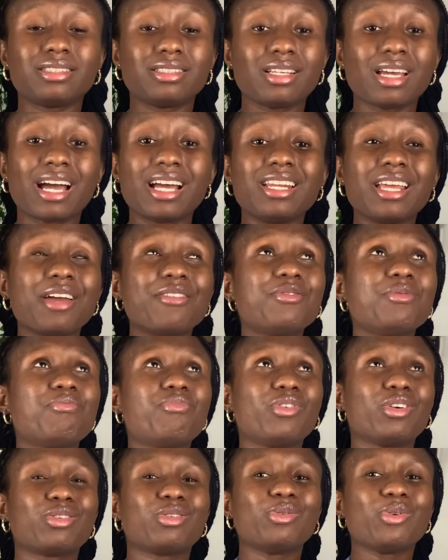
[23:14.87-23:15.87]
And I even
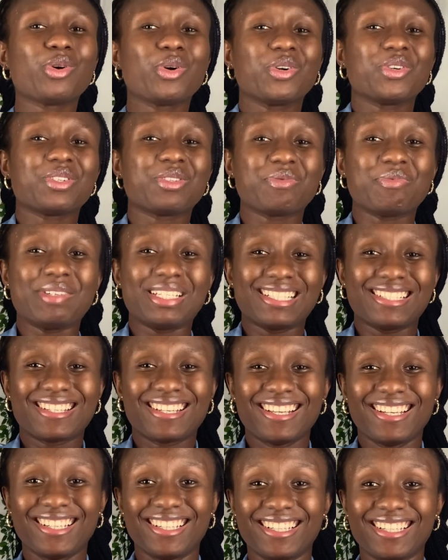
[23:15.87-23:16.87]
bought locust beans.
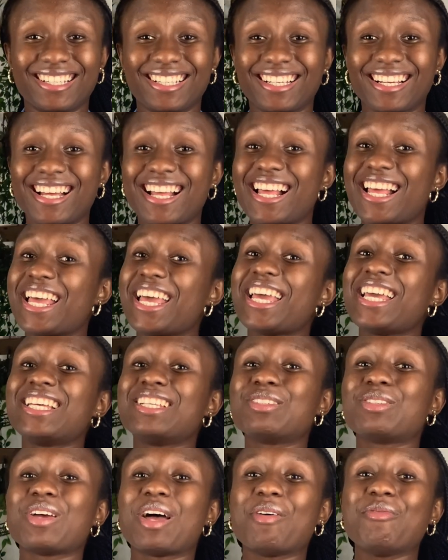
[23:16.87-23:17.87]

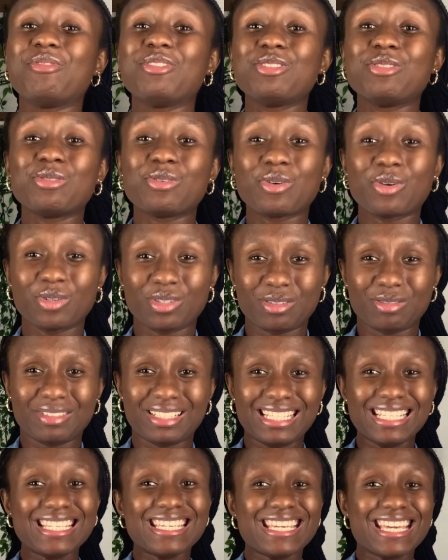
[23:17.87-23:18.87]
So I bought locust. We've
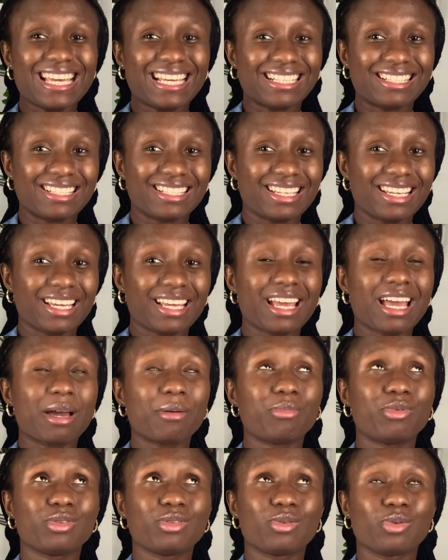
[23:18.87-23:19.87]
seen guests, yeah. I
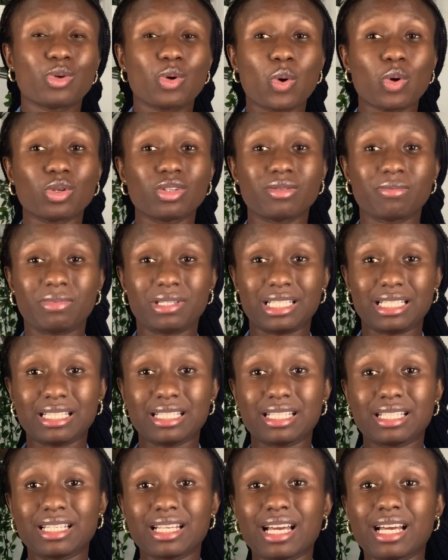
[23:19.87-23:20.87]
bought locust
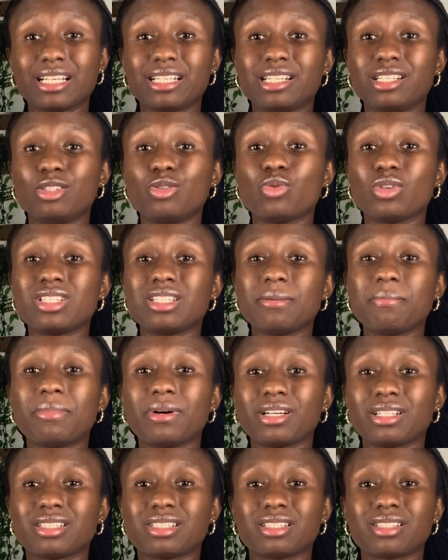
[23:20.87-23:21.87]
beans. And it was a
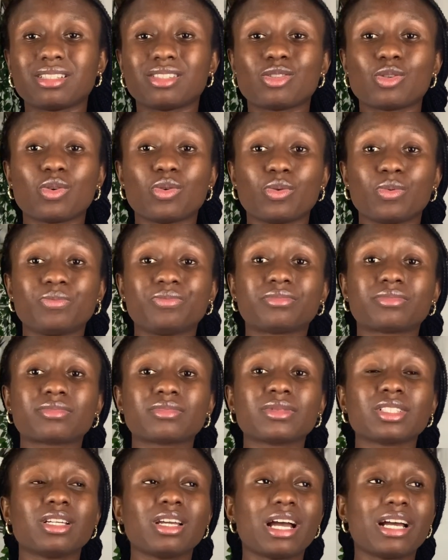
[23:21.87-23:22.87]
bag. So,
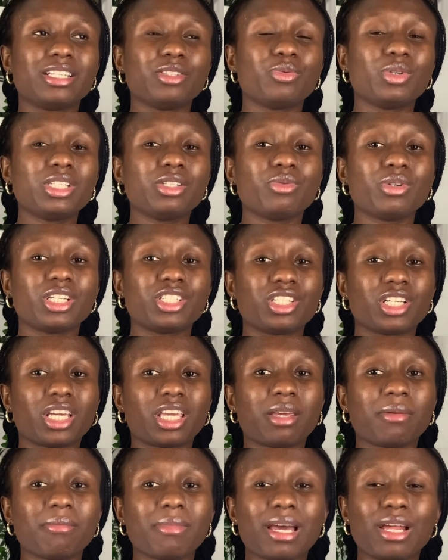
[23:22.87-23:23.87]
and when they were
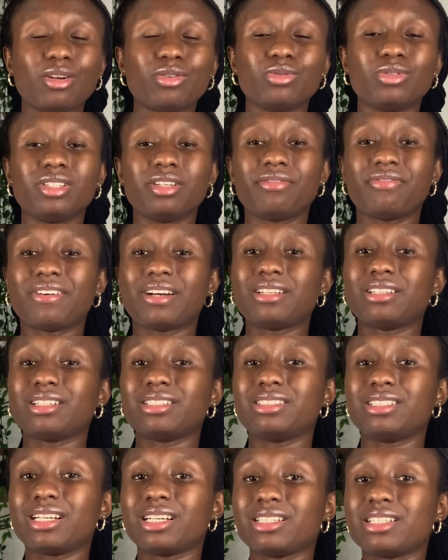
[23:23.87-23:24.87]
checking my load, they found out
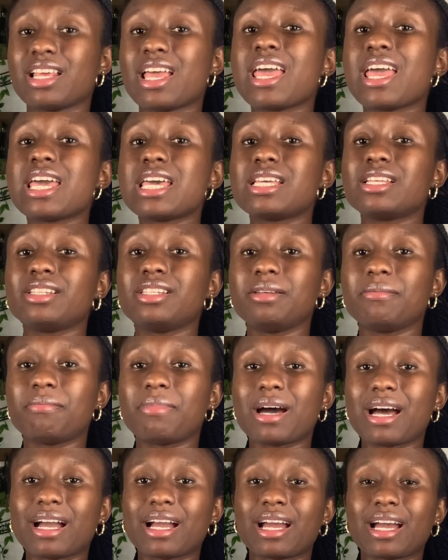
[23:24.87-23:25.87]
that the
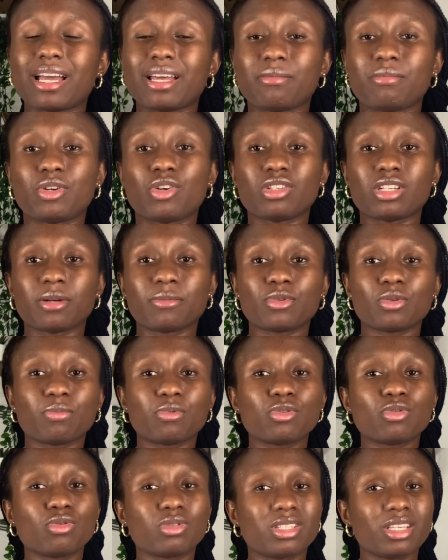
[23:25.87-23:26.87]
bag, because I'm
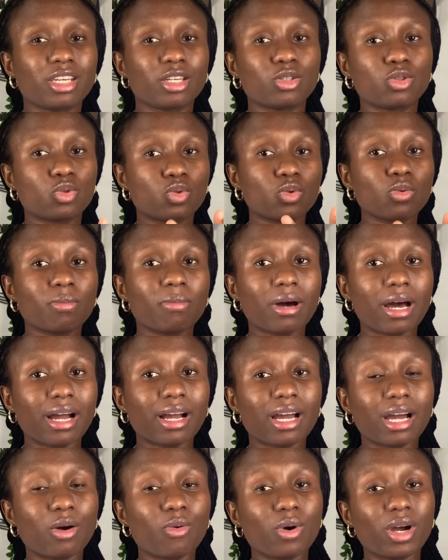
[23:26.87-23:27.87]
supposed to take 2 bags
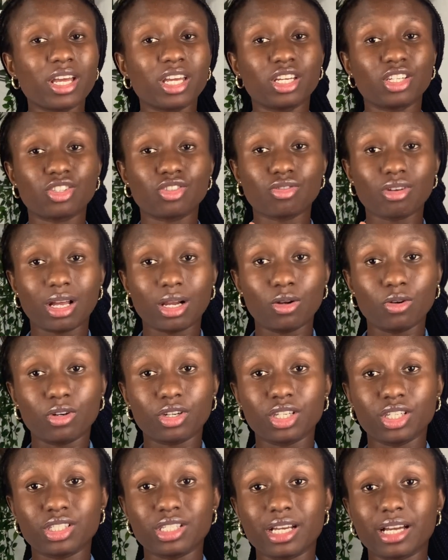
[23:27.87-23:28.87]
and 1 extra
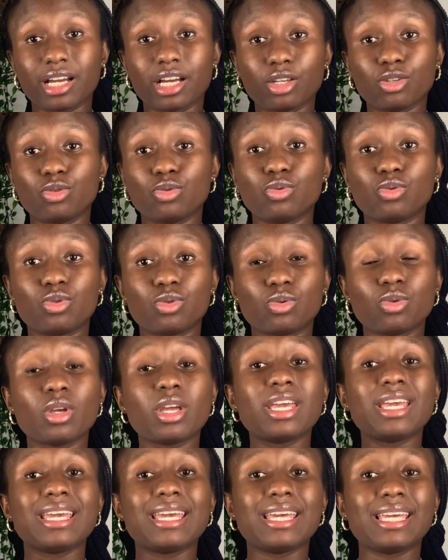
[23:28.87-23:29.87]
luggage I can use
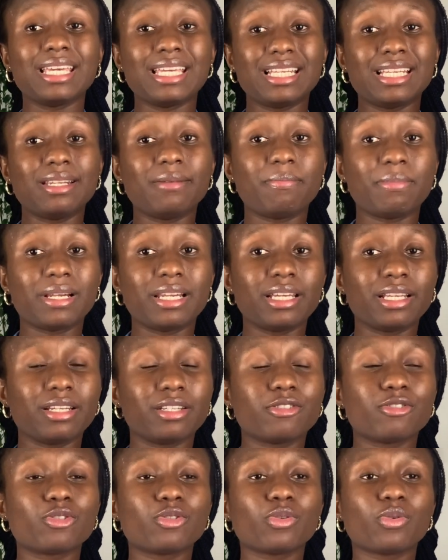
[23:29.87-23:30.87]
in the plane.
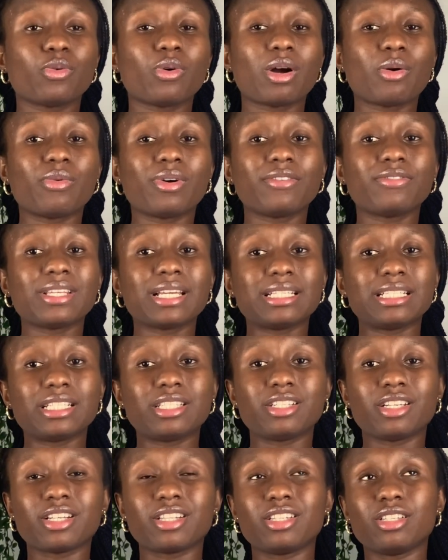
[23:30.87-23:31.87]
So after they
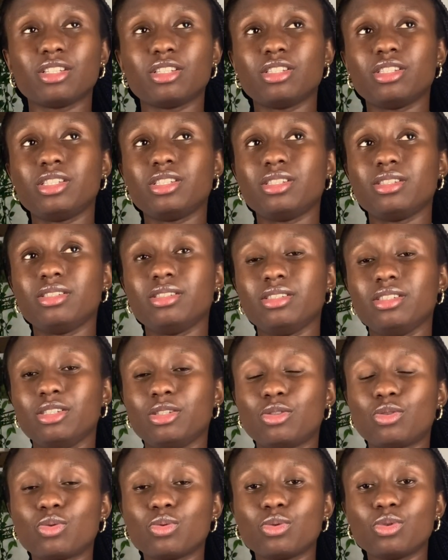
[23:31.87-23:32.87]
checked the
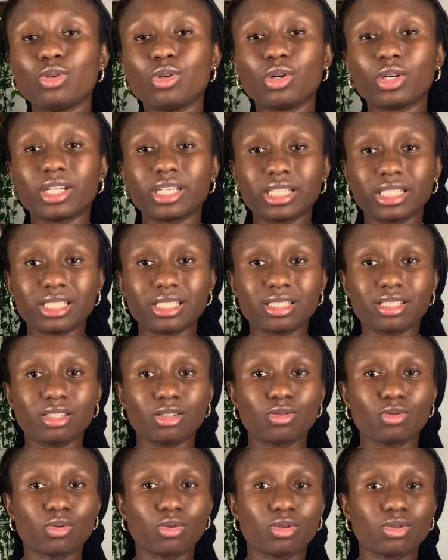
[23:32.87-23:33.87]
2 luggage,
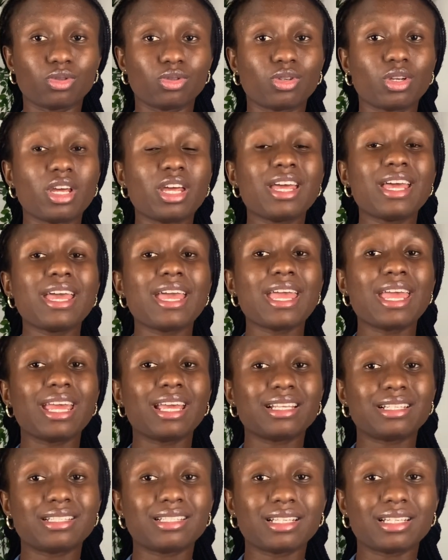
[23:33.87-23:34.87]
it was
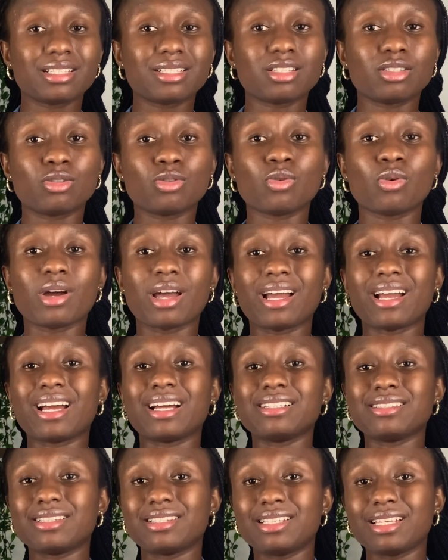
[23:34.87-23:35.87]
SS. So I
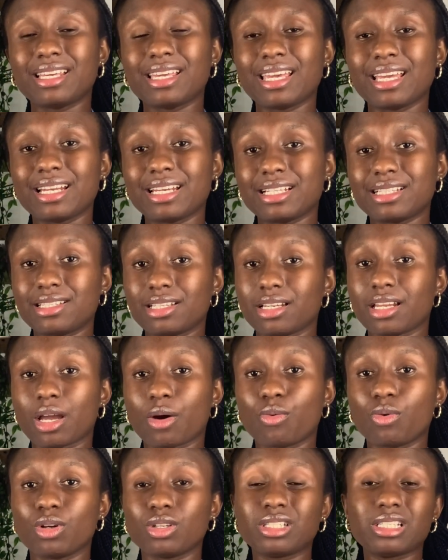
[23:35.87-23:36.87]
can take anything I
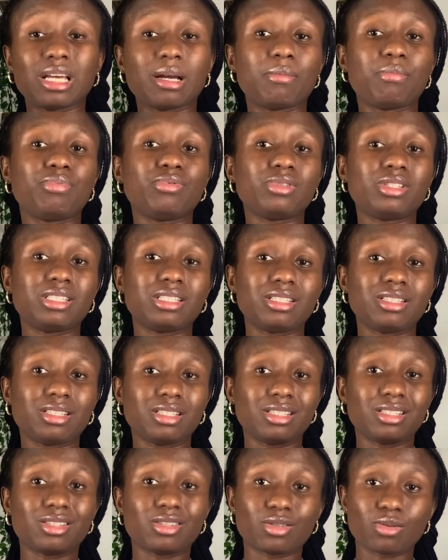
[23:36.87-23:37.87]
want and put it in
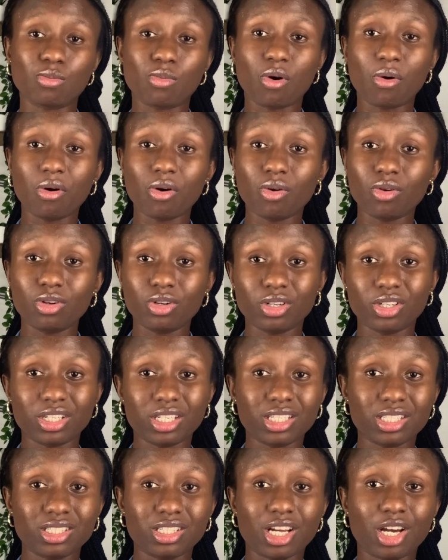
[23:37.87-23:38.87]
the small
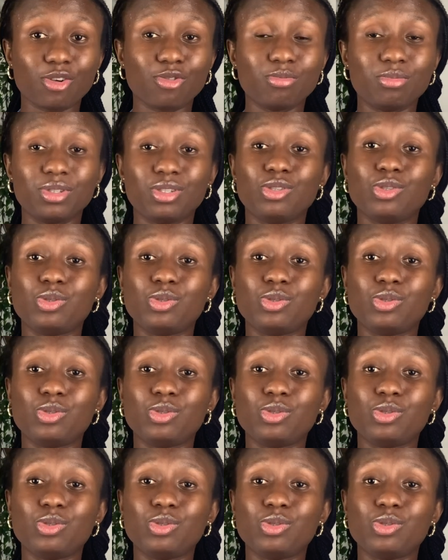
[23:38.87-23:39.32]
luggage that I will be